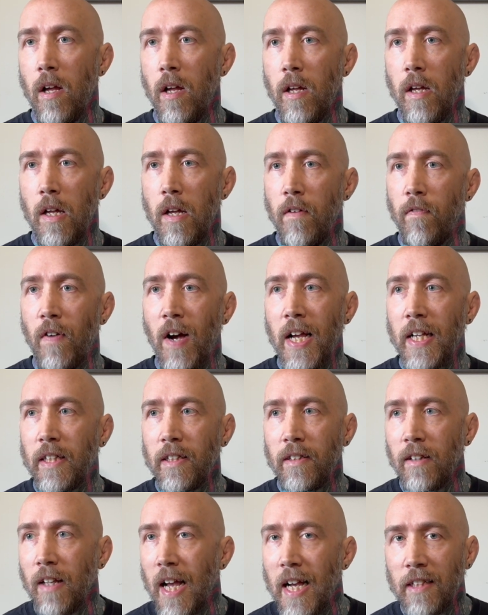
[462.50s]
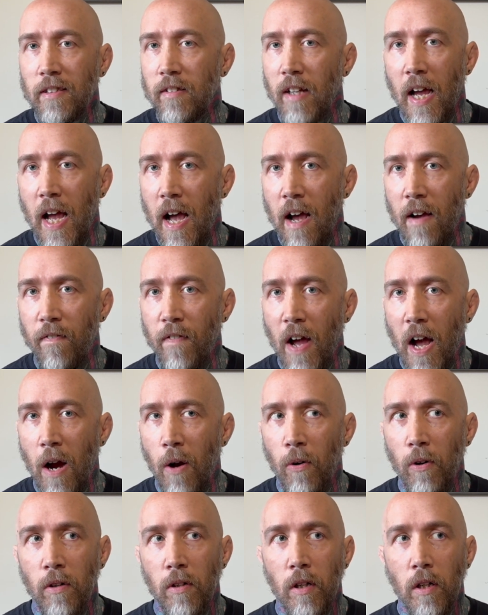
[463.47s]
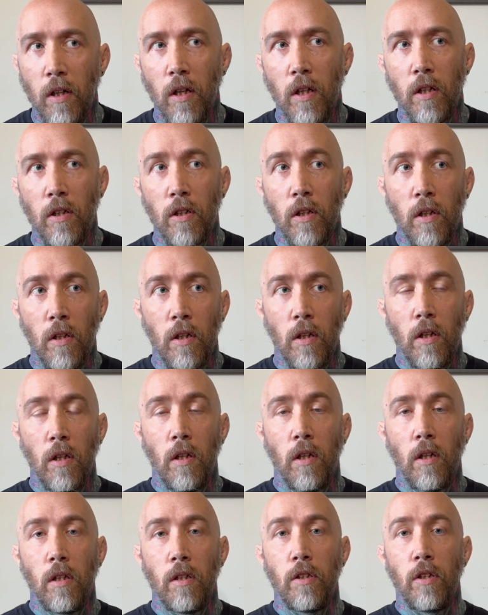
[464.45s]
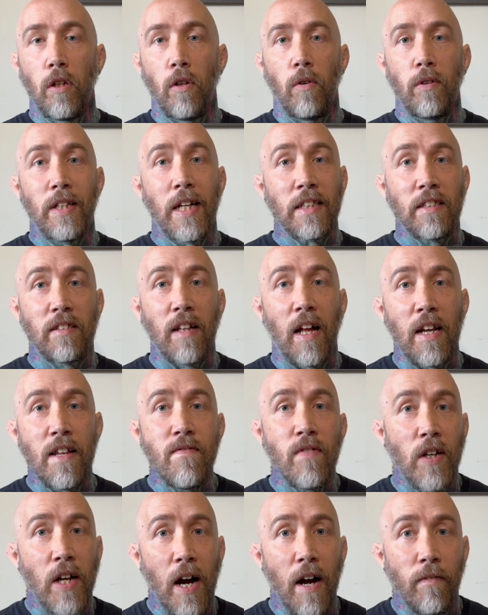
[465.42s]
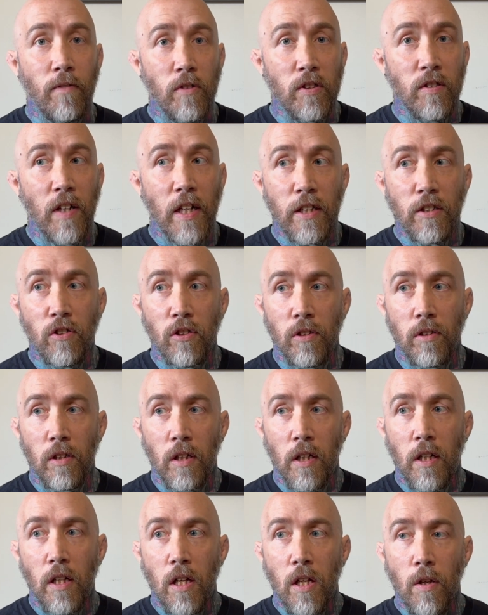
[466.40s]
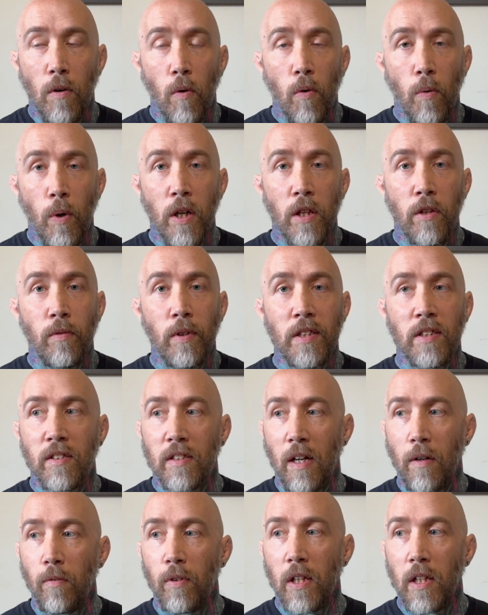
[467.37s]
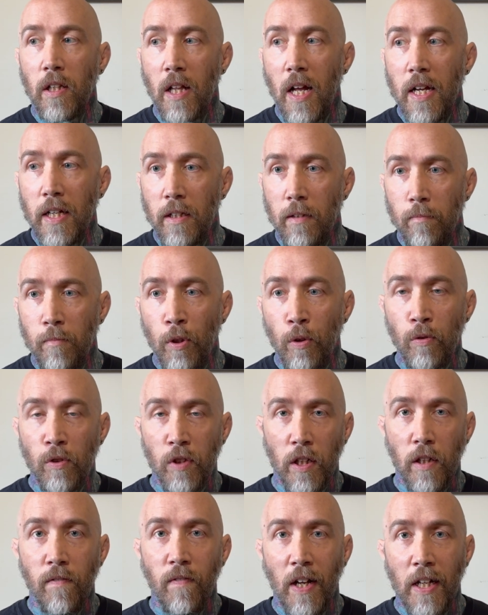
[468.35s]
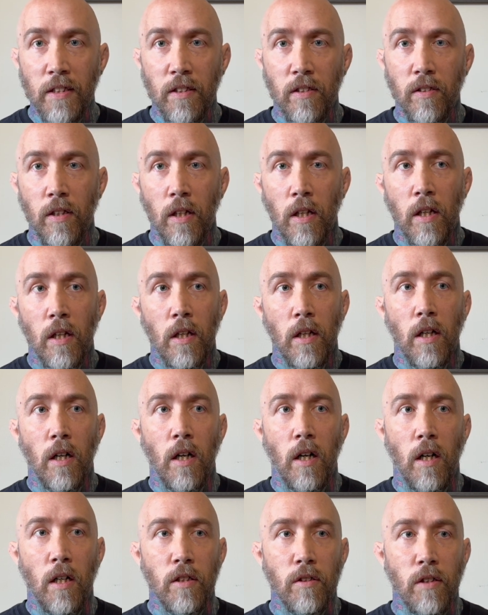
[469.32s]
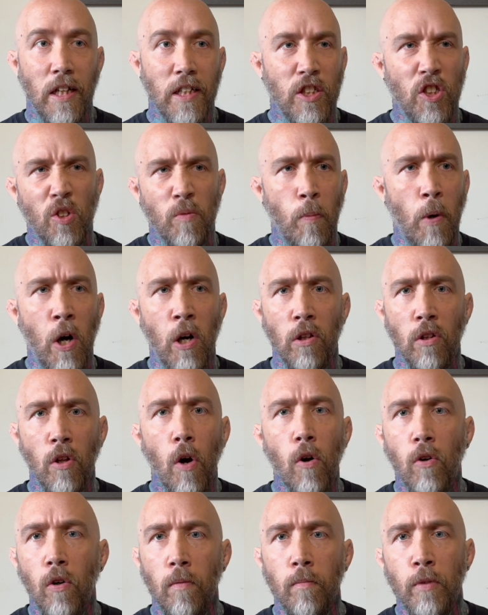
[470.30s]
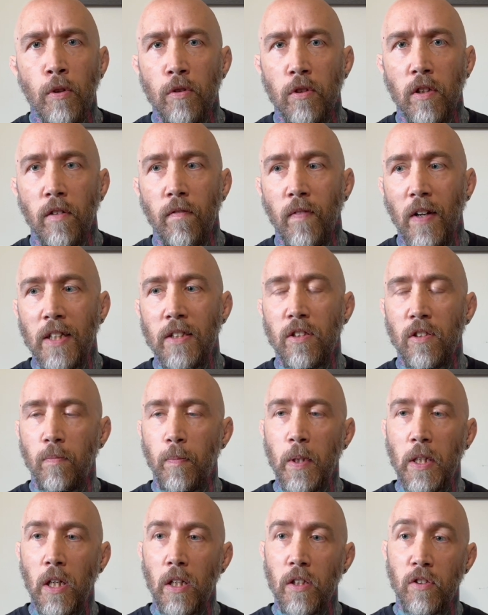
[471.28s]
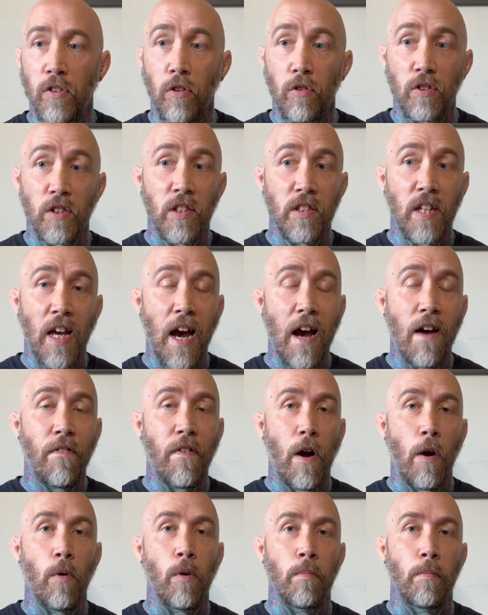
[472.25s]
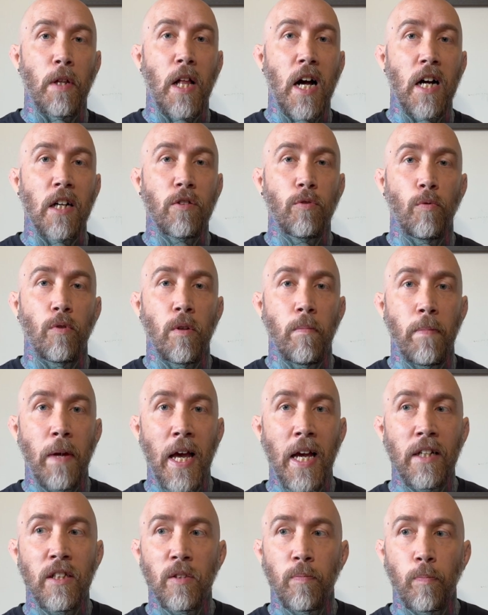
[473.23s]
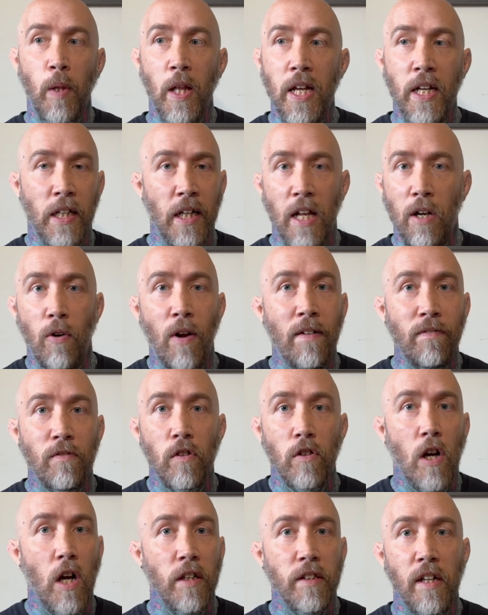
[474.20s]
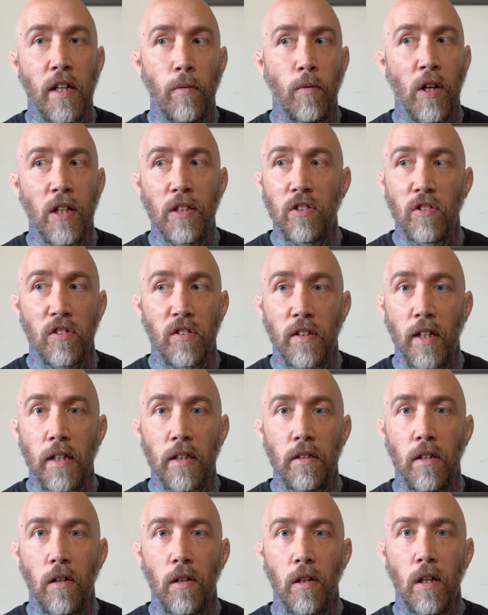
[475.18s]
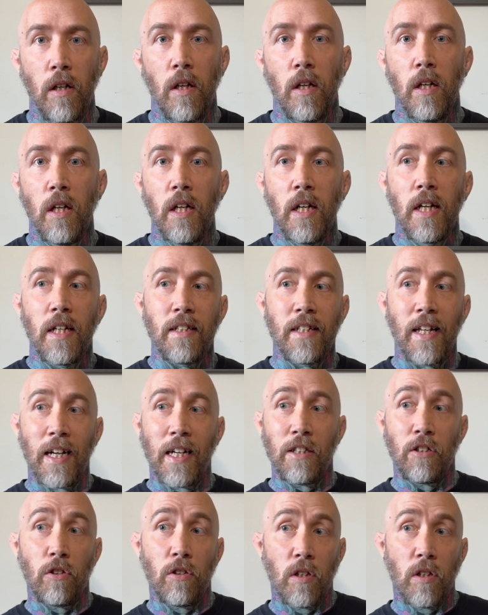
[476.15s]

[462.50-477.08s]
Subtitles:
if I can last a half hour, and that's not even conversation. One of the reasons I really like music events, like small local music events, is because there's these half-hour blocks where the band is playing and I don't have to talk to anyone. I just stand there. And then